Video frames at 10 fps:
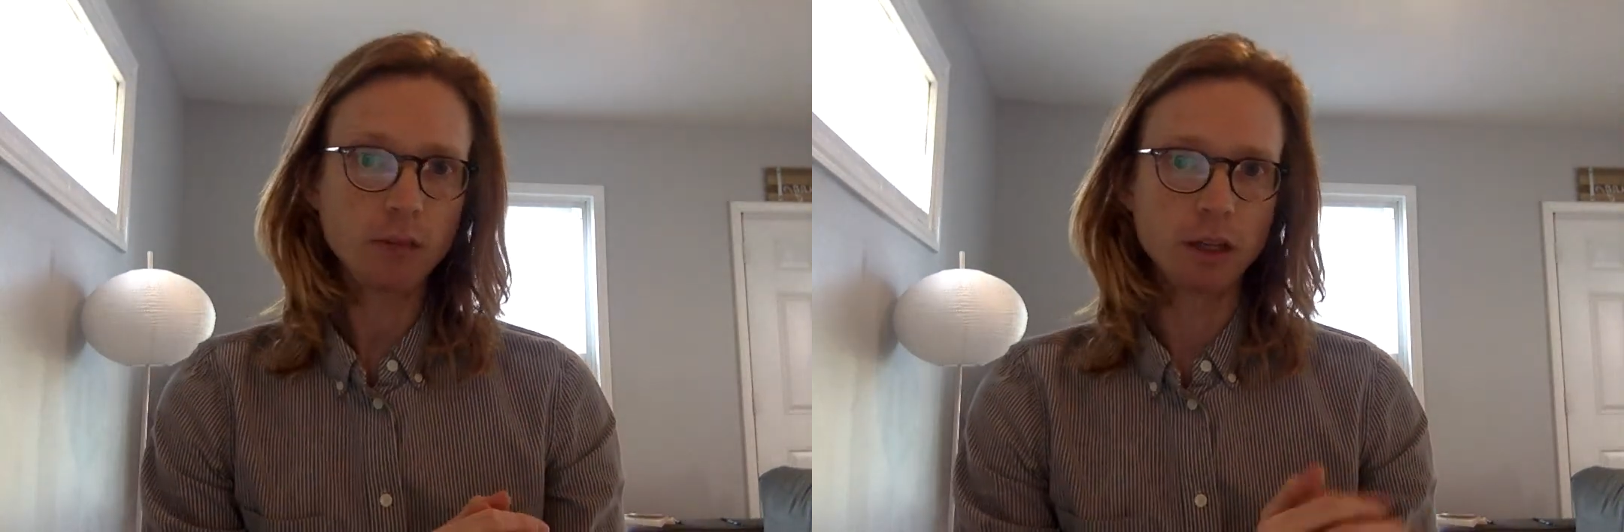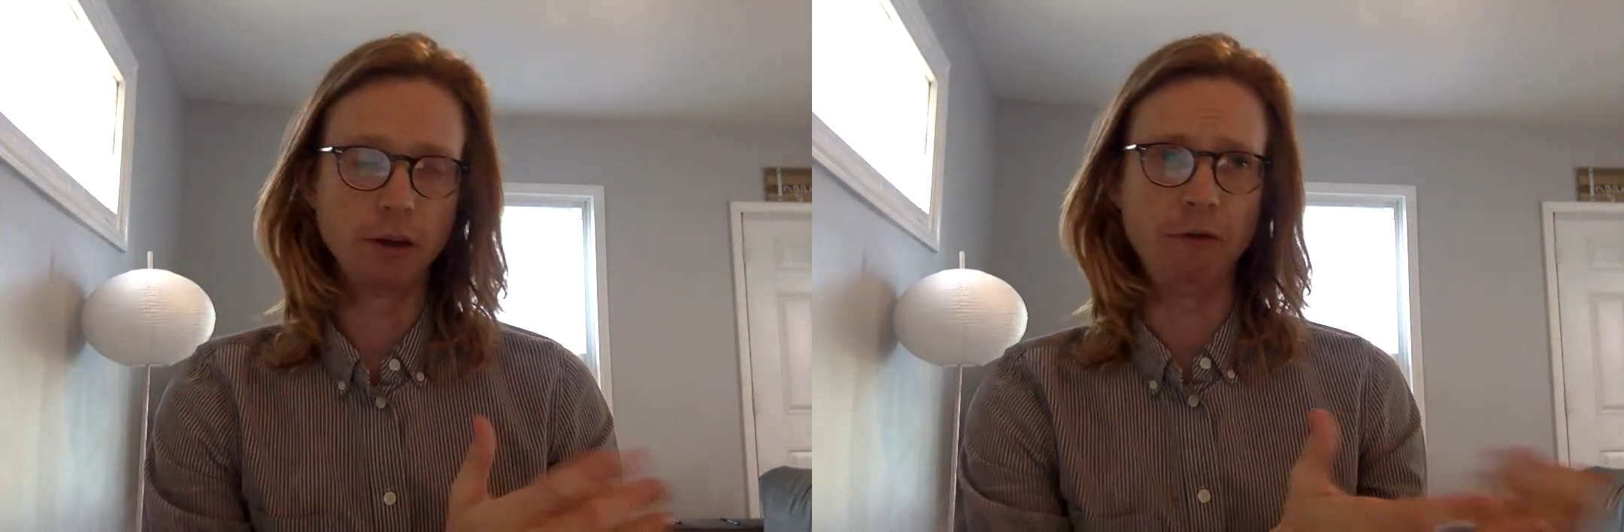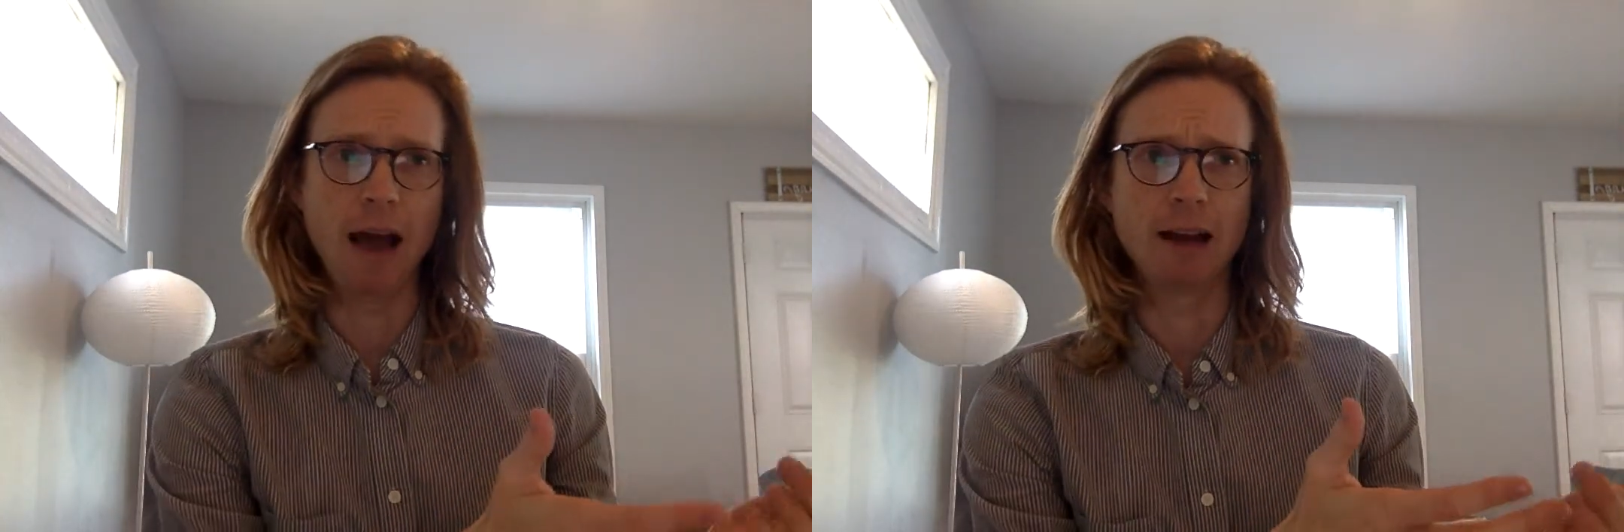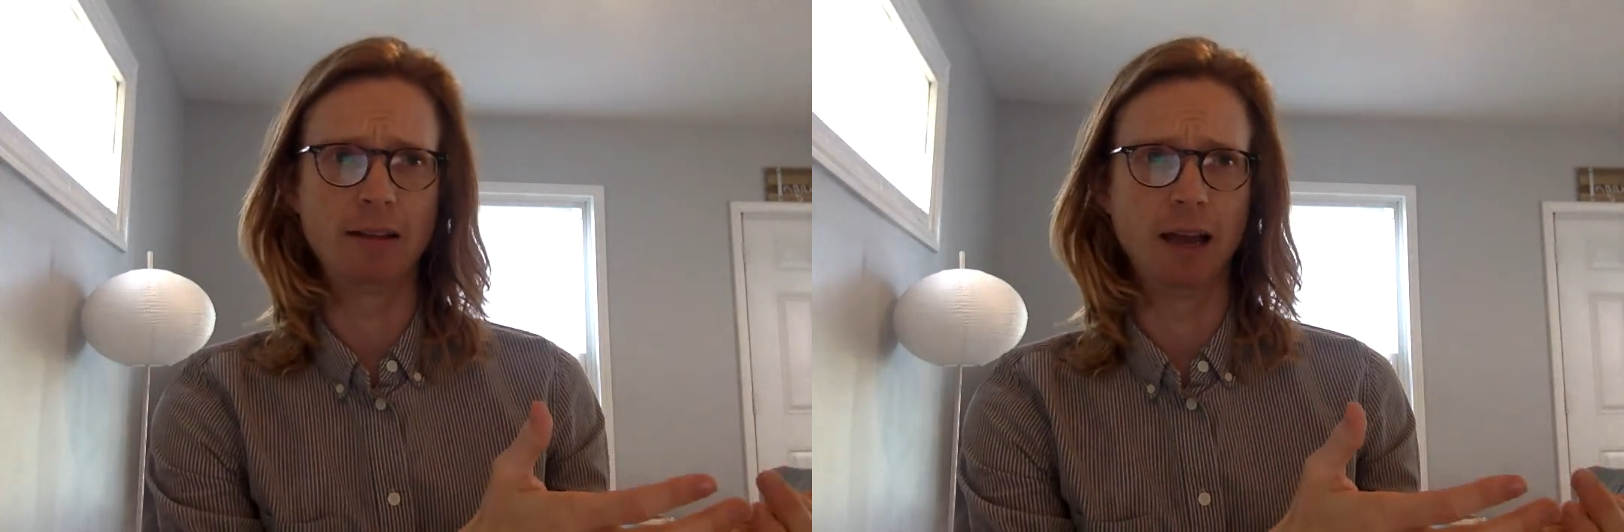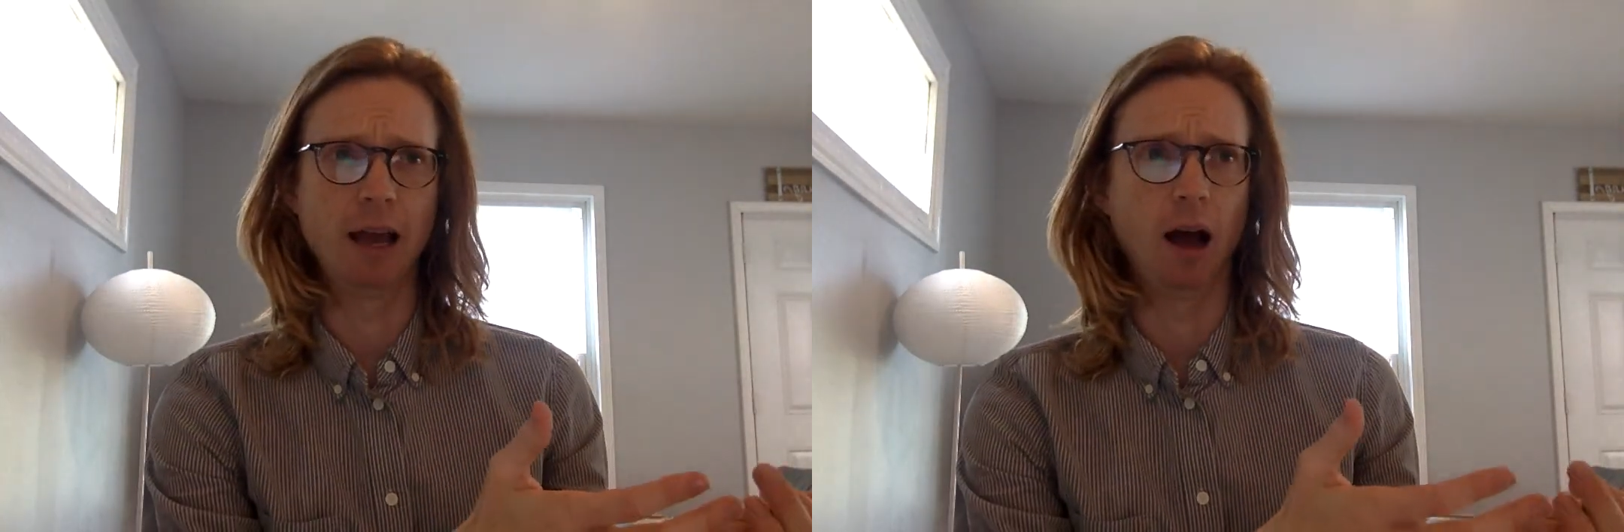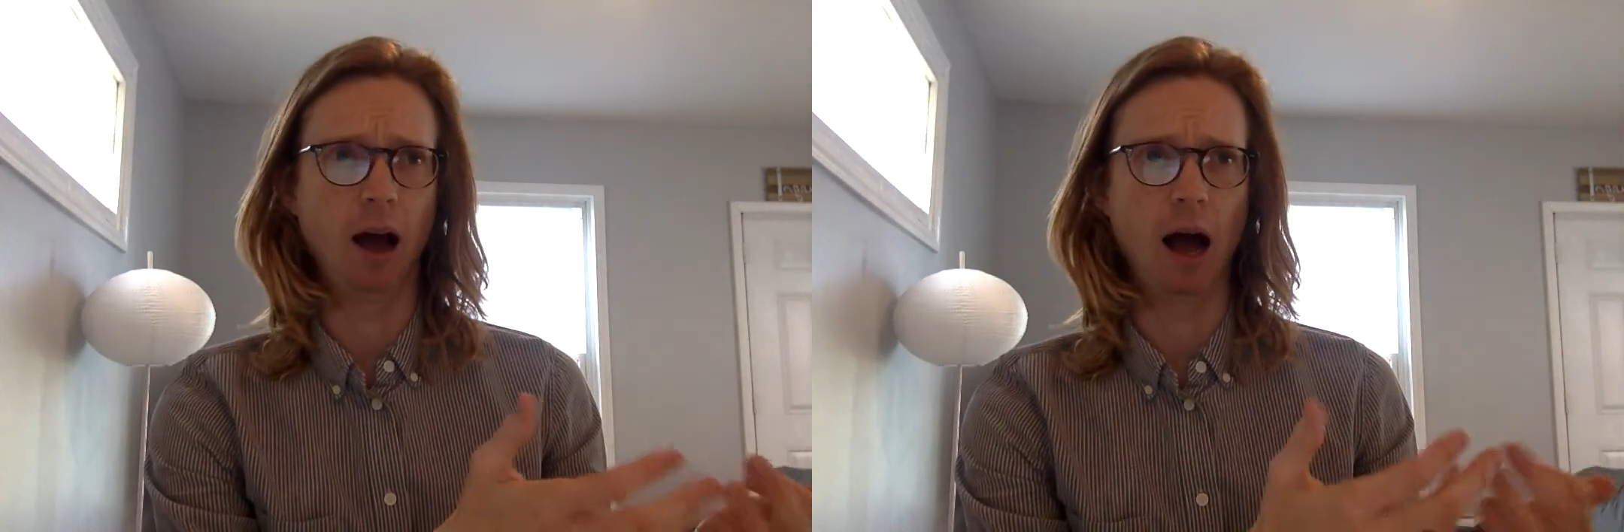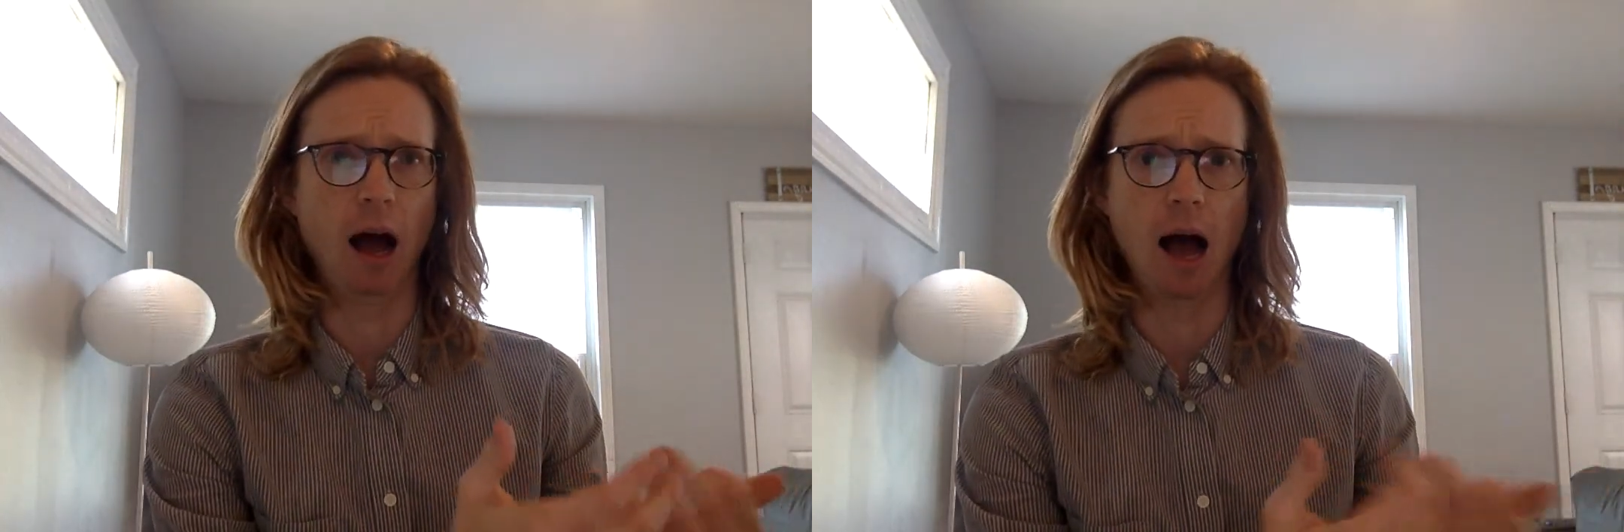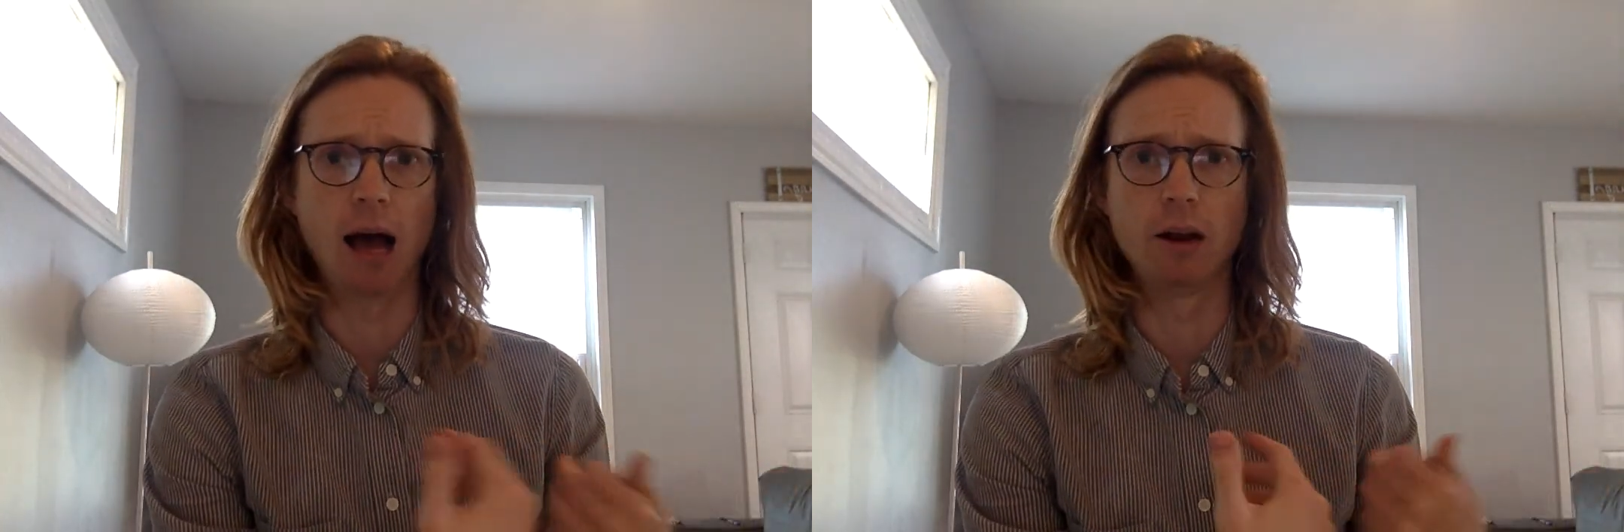the fact that
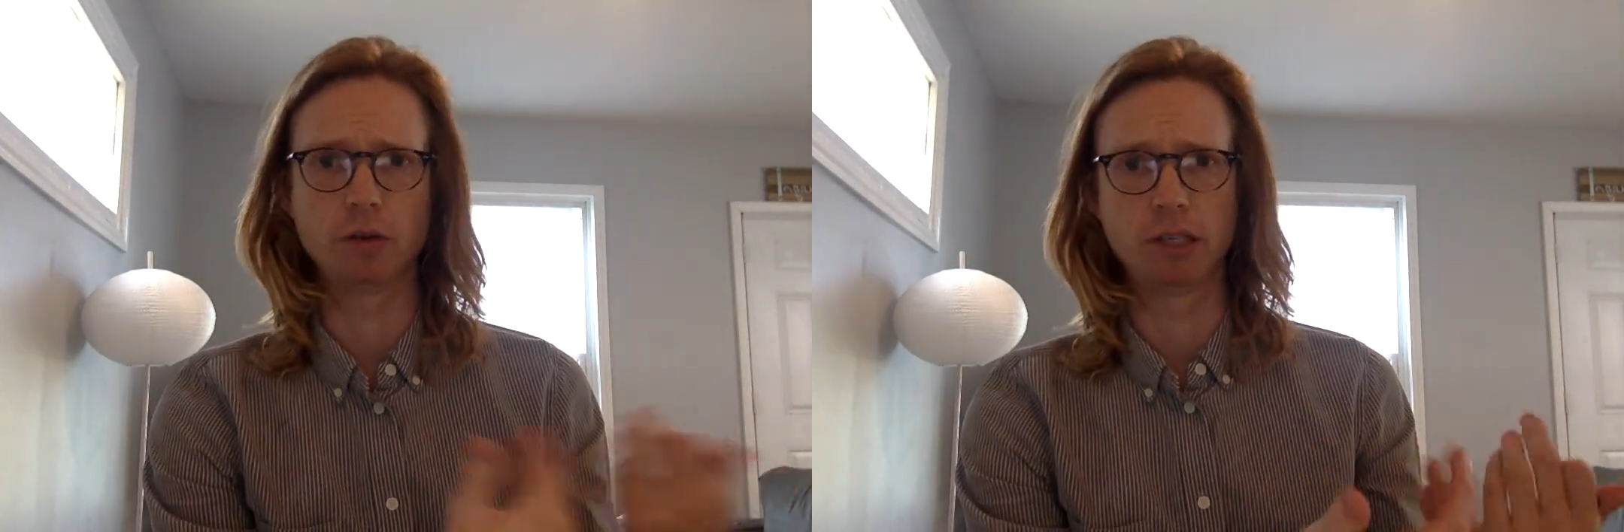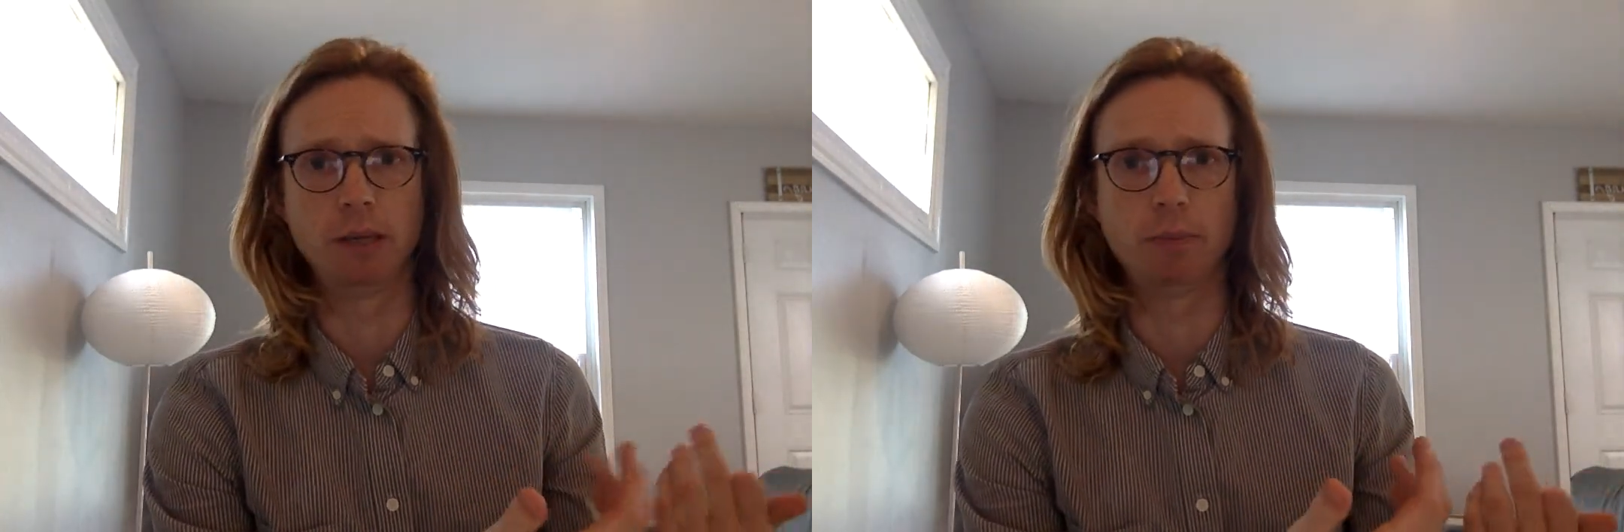I don't see